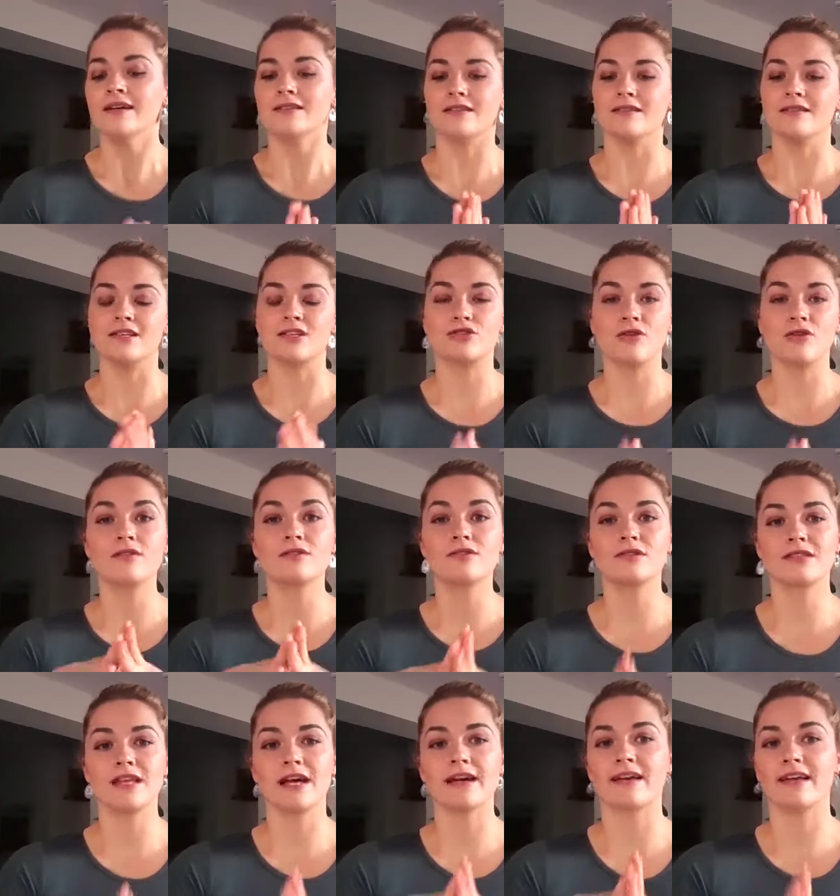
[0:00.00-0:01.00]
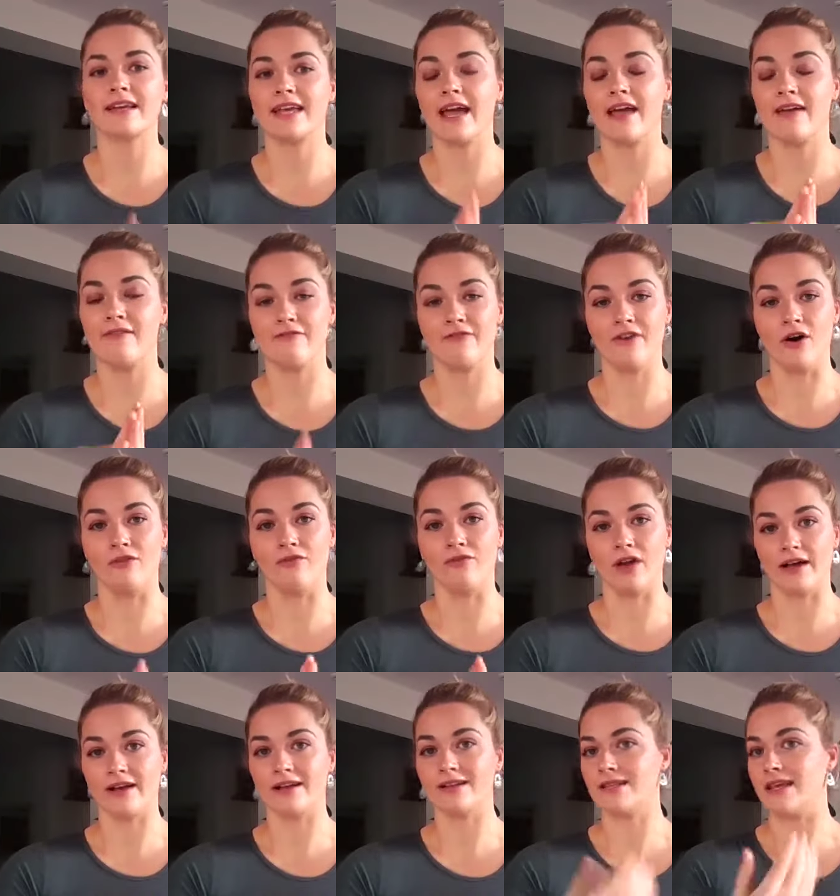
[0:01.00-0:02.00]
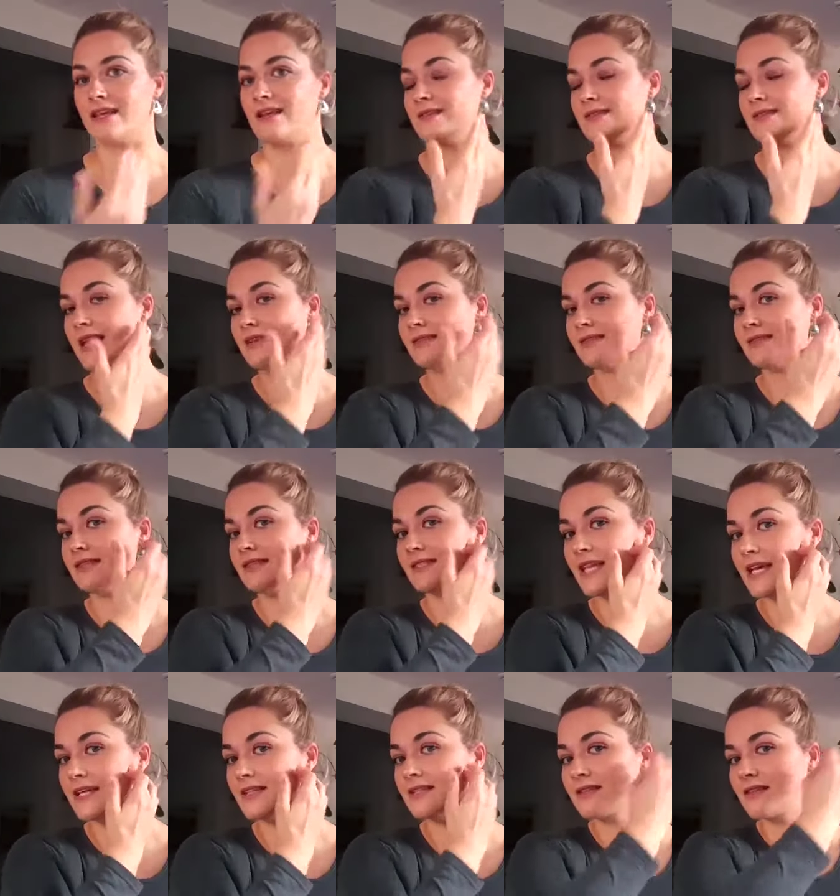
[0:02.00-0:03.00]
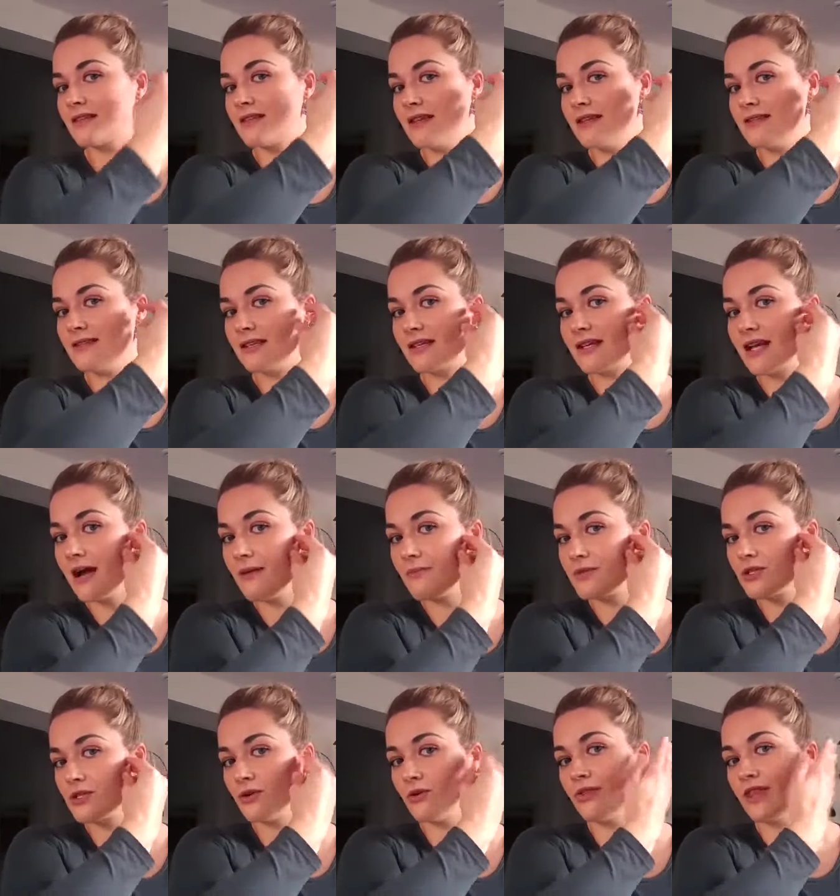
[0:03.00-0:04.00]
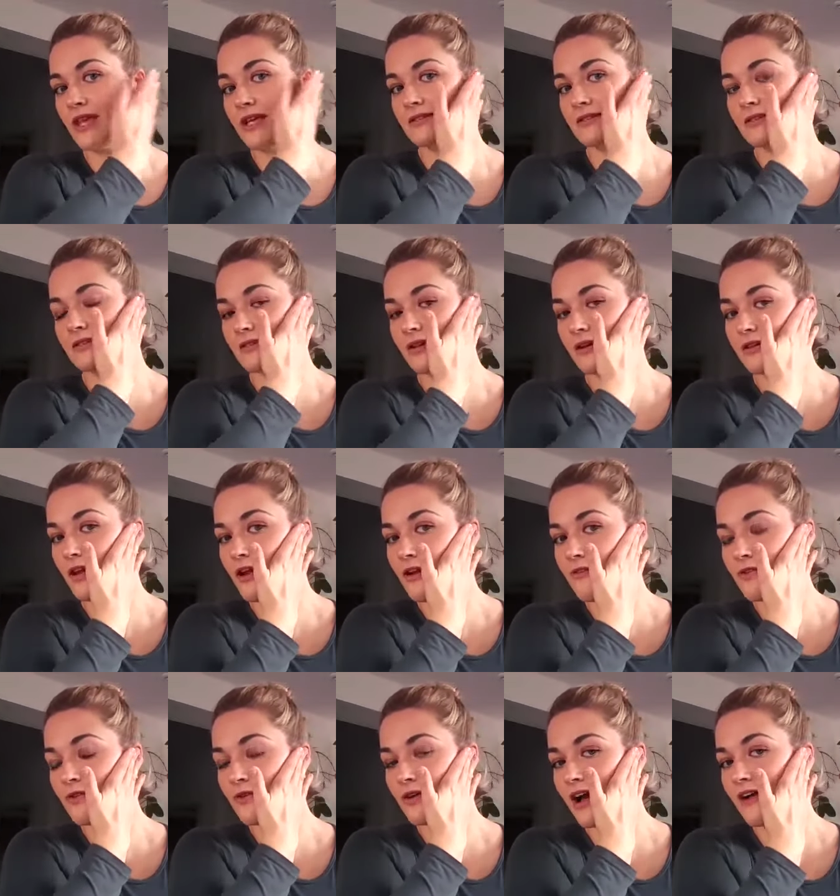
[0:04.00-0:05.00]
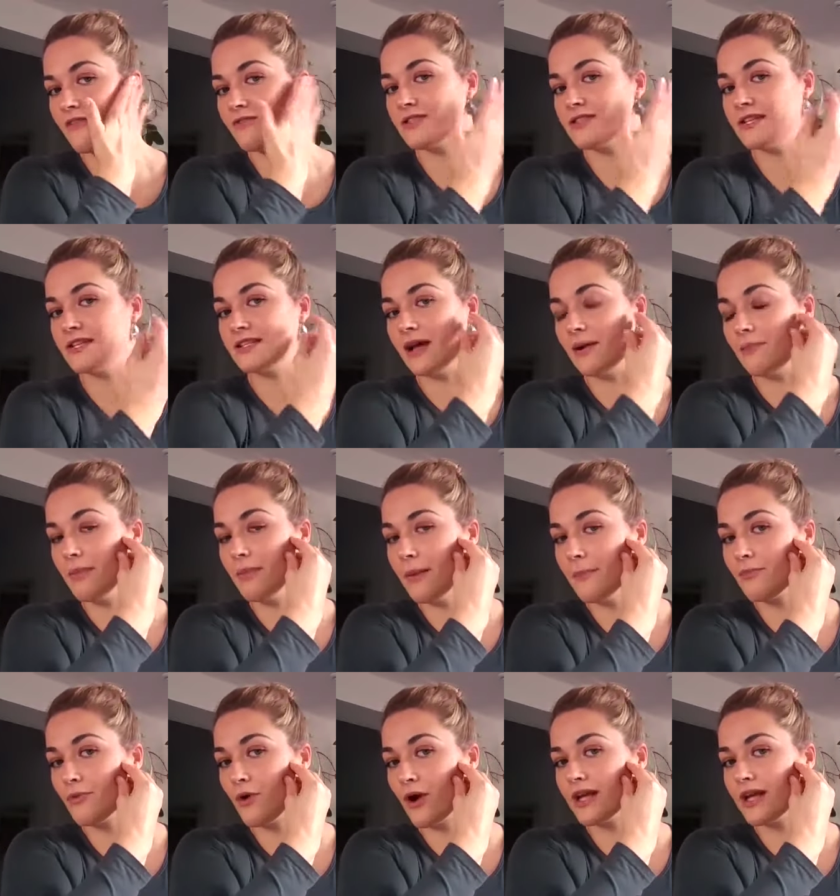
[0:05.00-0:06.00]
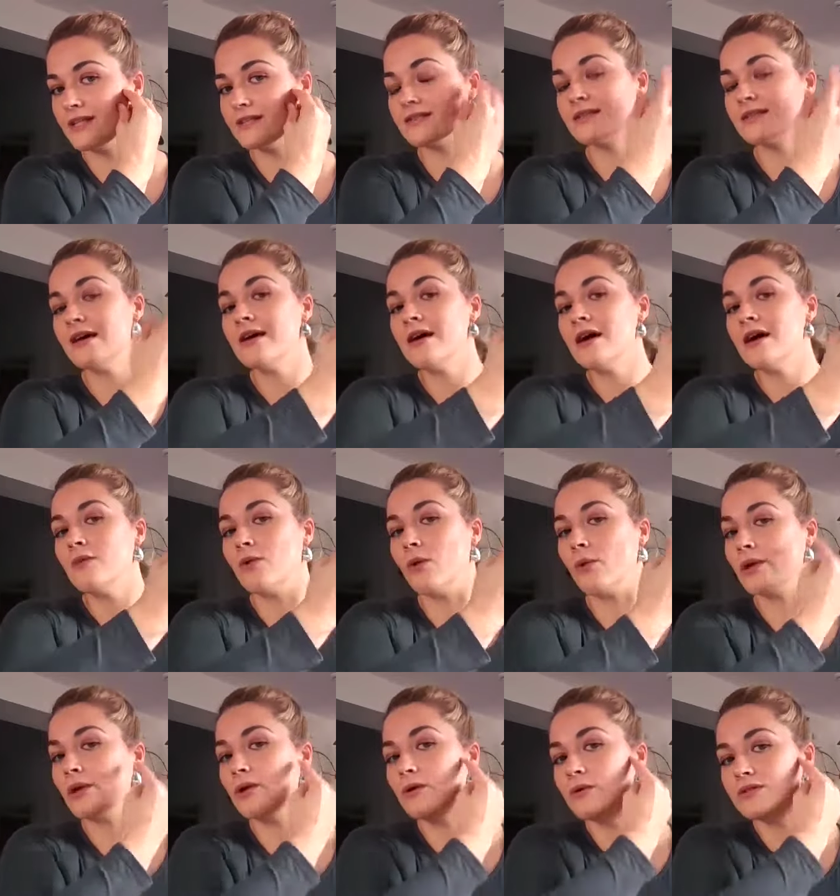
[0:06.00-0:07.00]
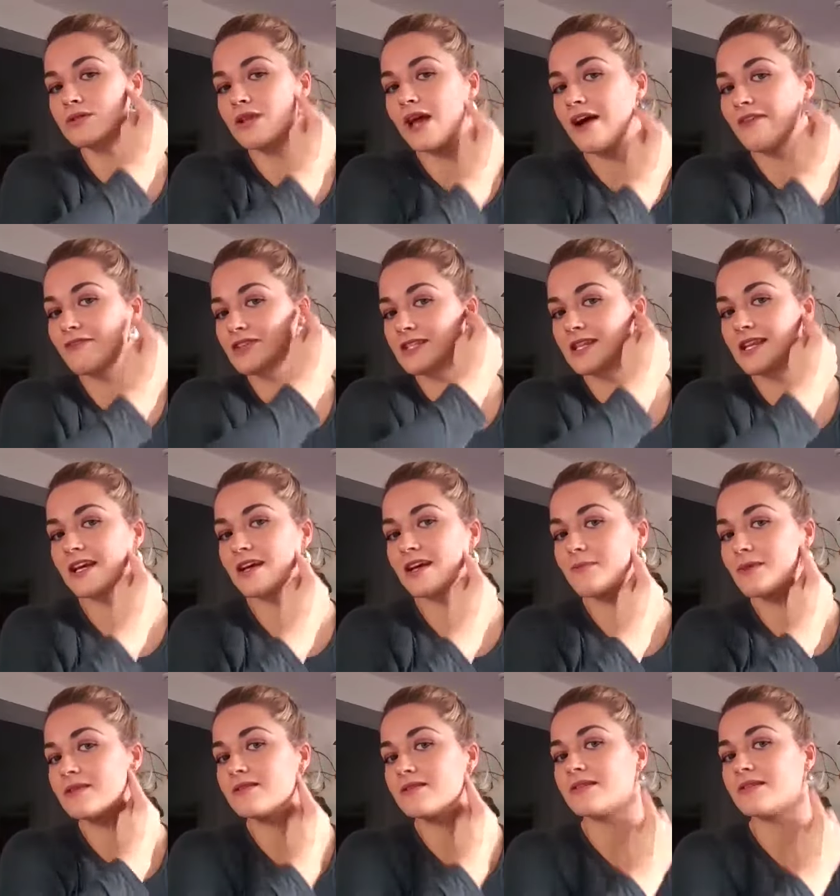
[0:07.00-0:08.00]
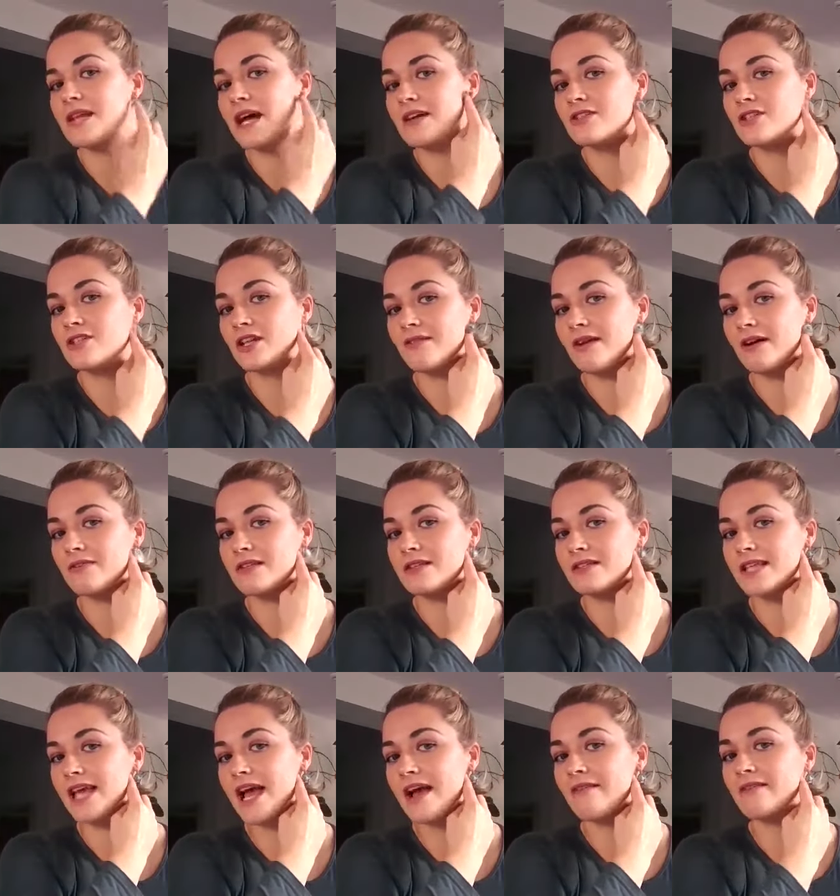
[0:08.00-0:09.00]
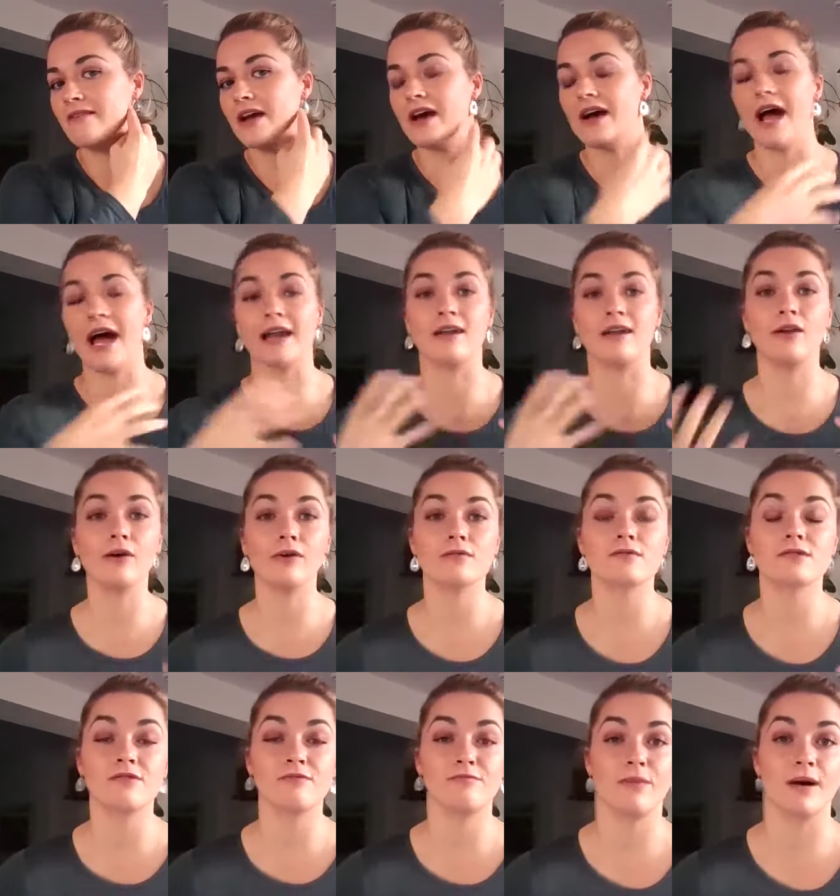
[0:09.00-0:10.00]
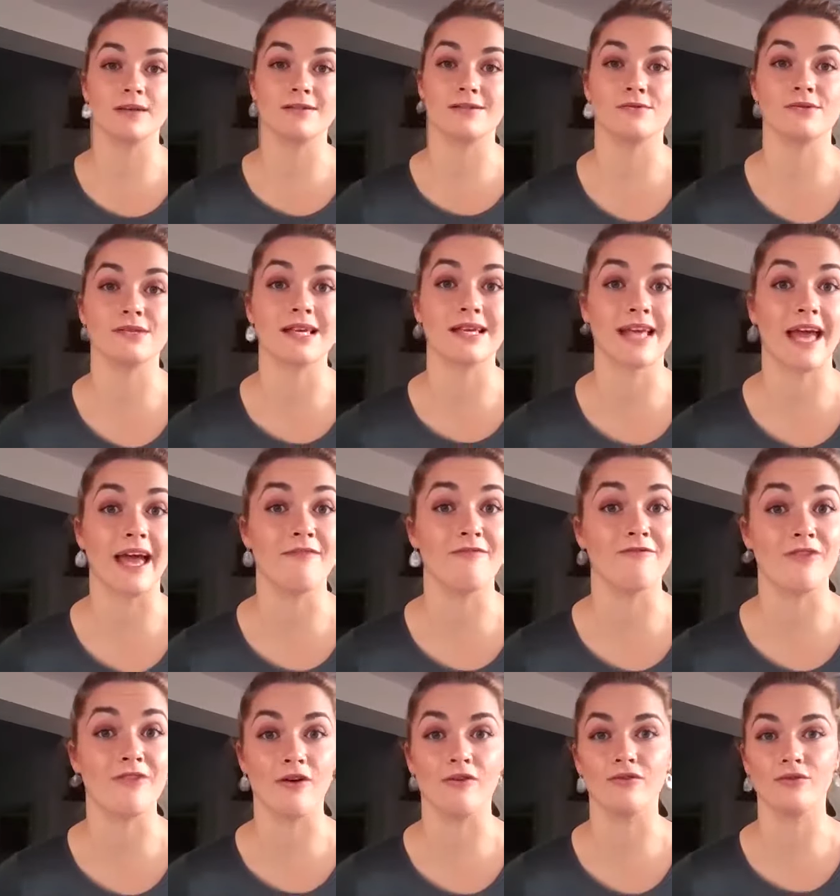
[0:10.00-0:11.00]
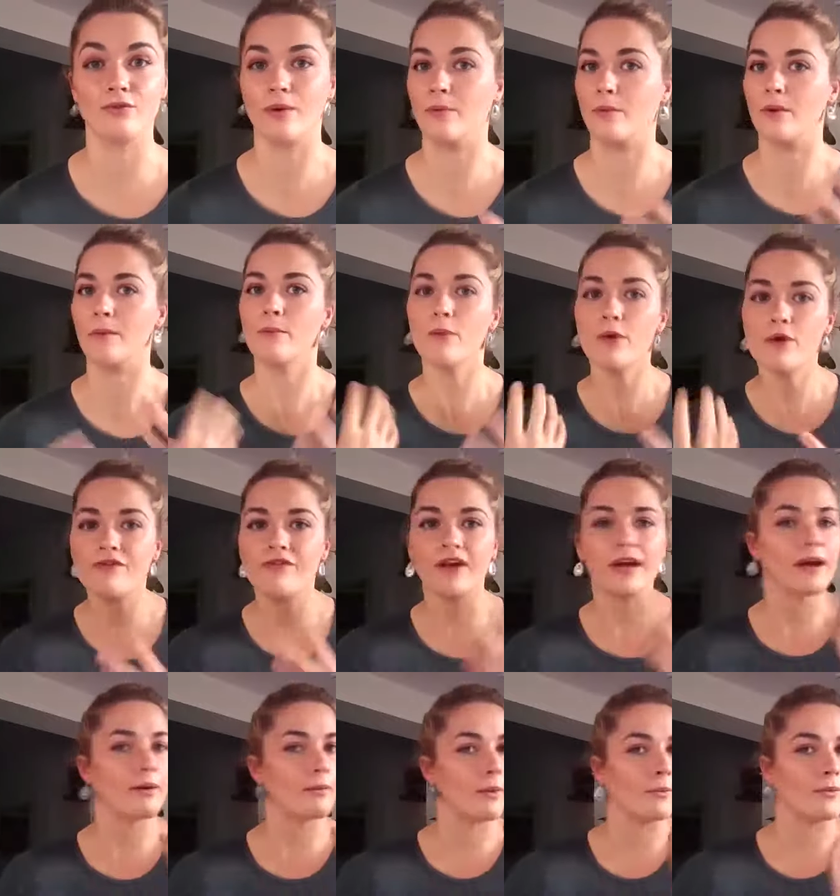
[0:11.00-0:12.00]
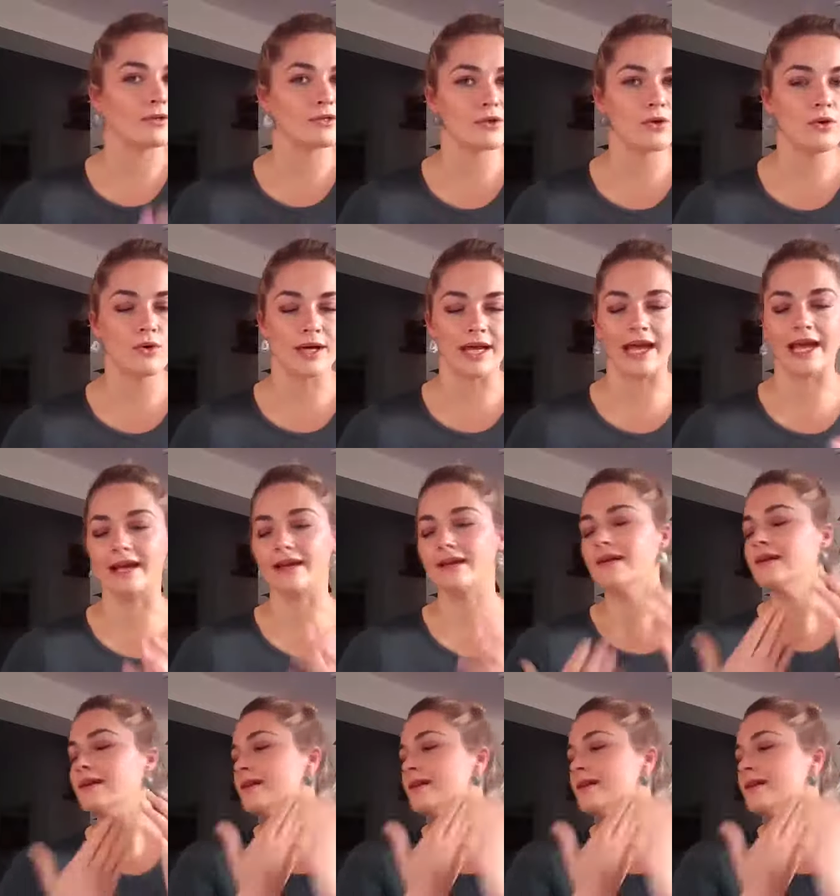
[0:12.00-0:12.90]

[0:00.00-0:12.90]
So the structures that can get involved, like I said, is there's the disc, there's the capsule, there's the synovial cavities and membranes. What we also have is ligaments attaching around this area and lots of muscles that get involved when we're moving and when we're talking.